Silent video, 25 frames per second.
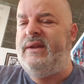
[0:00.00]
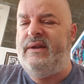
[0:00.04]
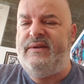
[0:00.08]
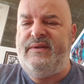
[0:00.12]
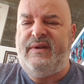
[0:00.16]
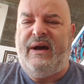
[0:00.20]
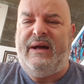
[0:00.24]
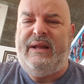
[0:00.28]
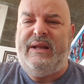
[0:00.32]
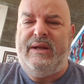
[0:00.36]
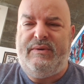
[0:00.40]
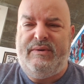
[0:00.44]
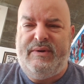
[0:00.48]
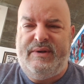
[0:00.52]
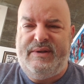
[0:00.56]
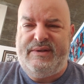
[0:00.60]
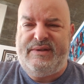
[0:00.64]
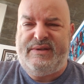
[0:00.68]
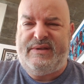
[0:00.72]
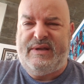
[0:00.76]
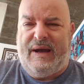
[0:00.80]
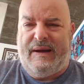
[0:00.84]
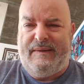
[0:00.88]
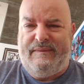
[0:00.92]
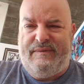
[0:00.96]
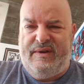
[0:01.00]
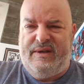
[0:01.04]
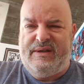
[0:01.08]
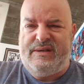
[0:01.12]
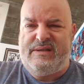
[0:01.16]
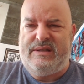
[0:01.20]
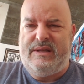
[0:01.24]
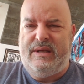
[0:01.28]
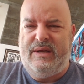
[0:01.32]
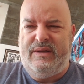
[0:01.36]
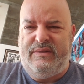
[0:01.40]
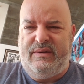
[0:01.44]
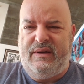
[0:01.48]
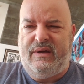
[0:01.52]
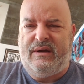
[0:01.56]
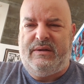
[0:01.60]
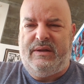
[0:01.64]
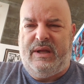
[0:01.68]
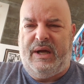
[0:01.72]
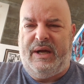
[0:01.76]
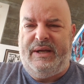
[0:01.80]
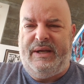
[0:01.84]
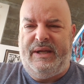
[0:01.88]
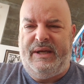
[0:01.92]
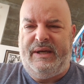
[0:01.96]
the dollar is obviously
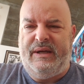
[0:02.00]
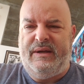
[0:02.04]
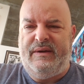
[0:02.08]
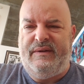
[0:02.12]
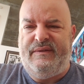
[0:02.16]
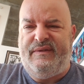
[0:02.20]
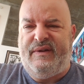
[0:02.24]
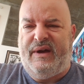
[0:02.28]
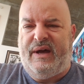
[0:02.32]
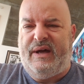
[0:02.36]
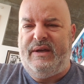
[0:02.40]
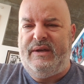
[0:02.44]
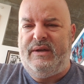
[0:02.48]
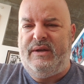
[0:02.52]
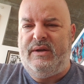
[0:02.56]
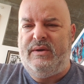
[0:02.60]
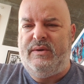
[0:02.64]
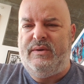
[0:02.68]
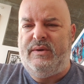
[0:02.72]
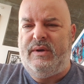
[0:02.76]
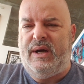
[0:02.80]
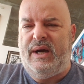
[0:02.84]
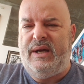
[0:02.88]
declining in value.